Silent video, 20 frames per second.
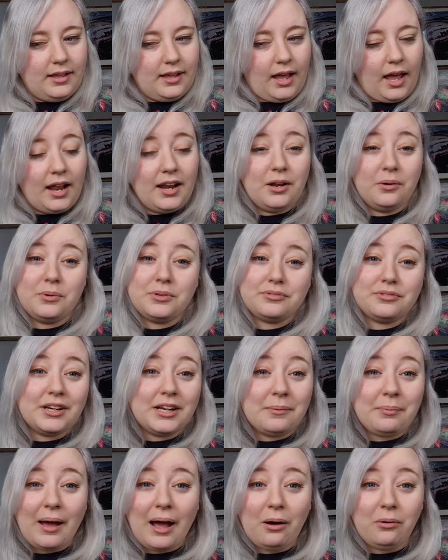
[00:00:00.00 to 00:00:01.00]
and it was really
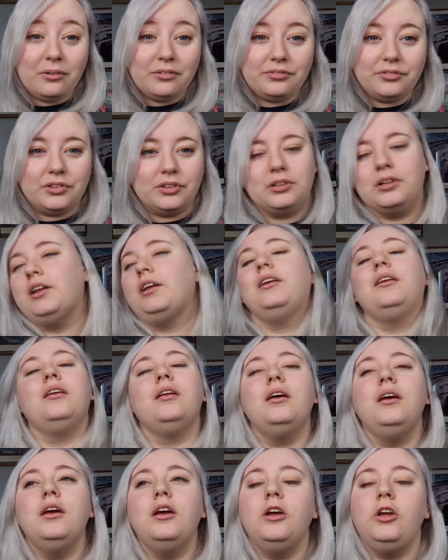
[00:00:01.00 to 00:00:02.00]
powerful. And
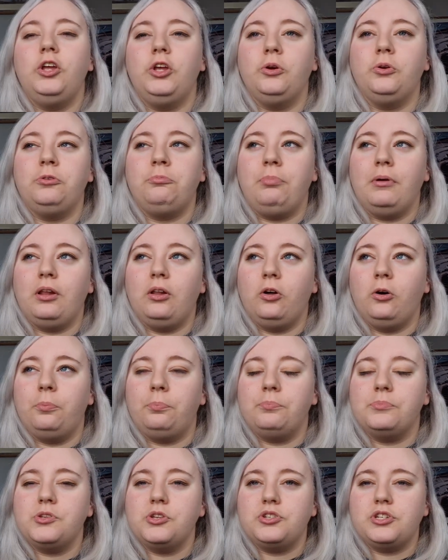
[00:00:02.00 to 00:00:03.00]
you'd built up
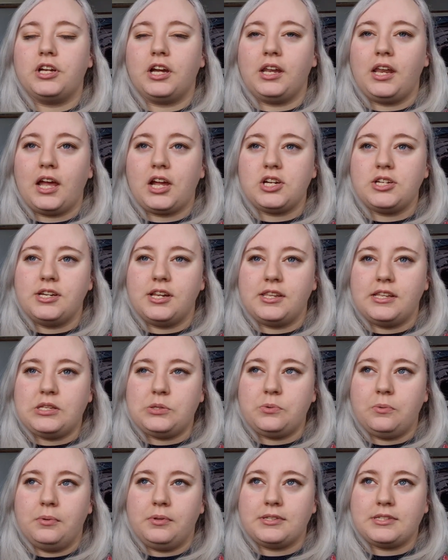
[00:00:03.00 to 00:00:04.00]
such a connection to these
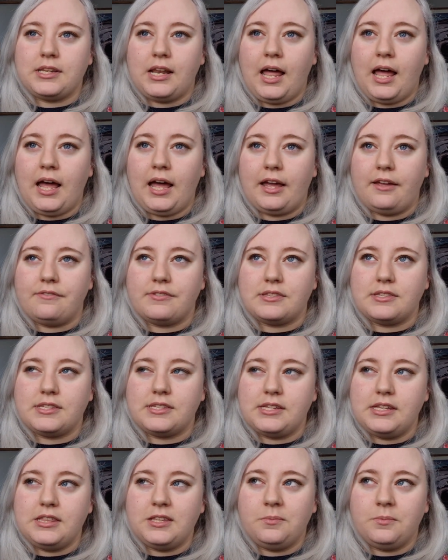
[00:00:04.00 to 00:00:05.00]
women's lives and
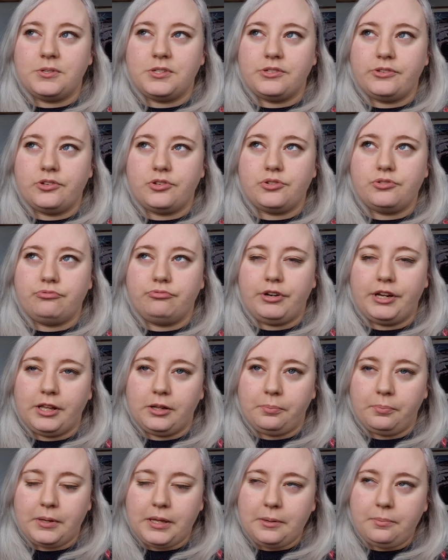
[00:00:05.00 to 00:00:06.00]
seen them as such real
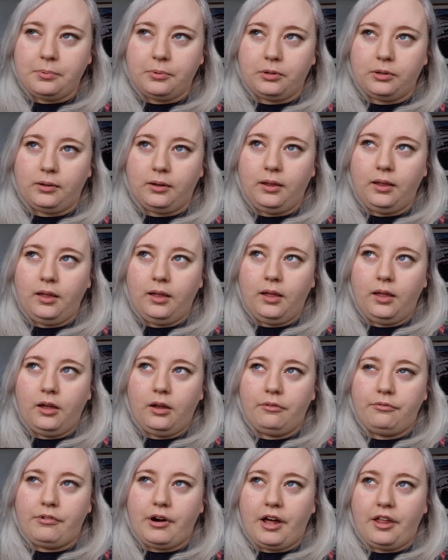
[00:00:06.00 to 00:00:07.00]
people
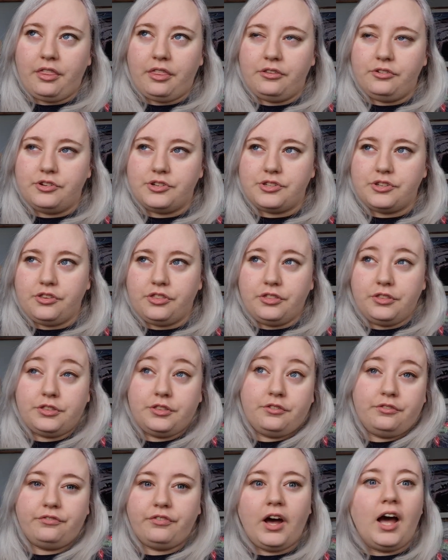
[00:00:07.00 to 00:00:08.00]
rather than just
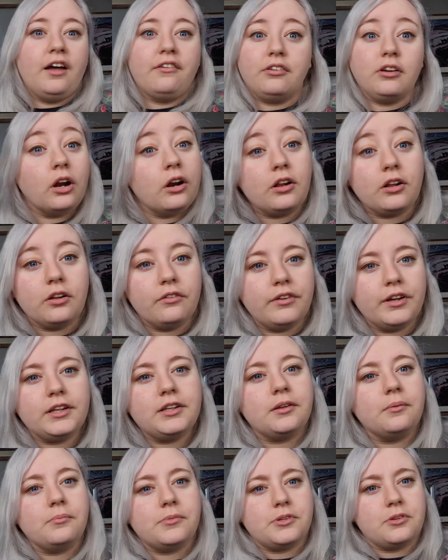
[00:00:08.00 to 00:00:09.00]
the five canonical
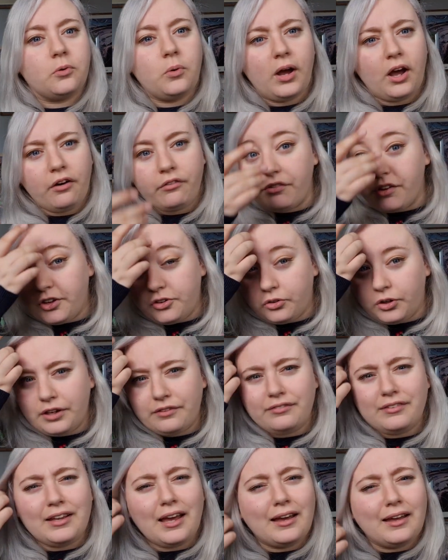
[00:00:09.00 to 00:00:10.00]
victims. Quite often they don't
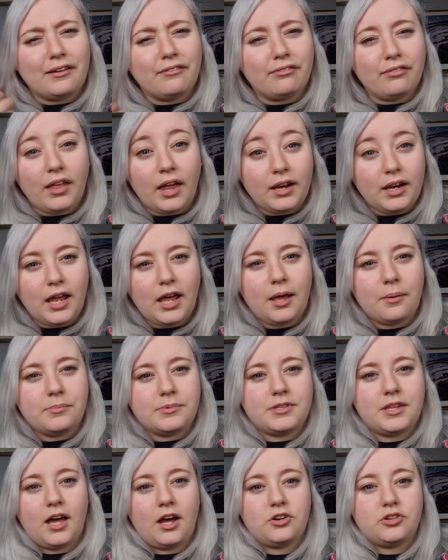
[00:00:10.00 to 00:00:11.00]
even get given their names,
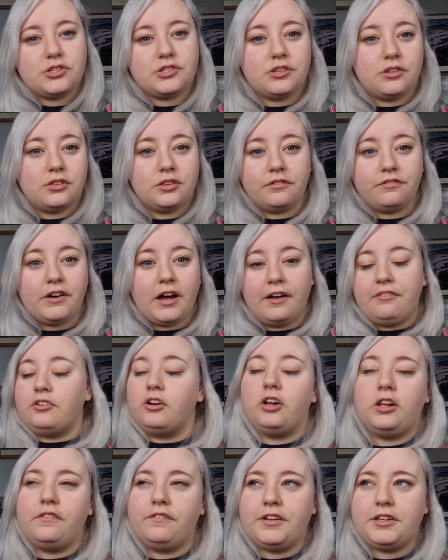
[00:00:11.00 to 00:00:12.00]
they are just the five
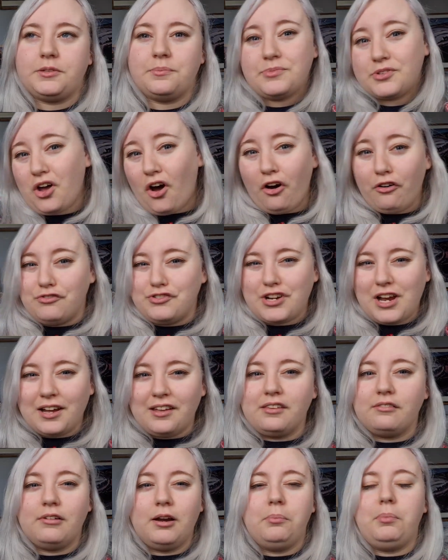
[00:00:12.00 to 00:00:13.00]
canonical victims of Jack
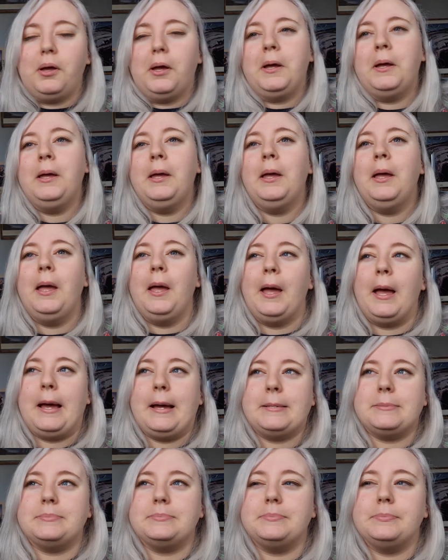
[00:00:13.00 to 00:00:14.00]
the Ripper.
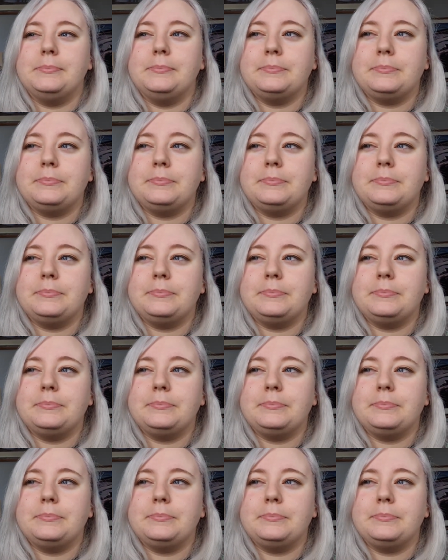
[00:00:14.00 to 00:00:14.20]
Um,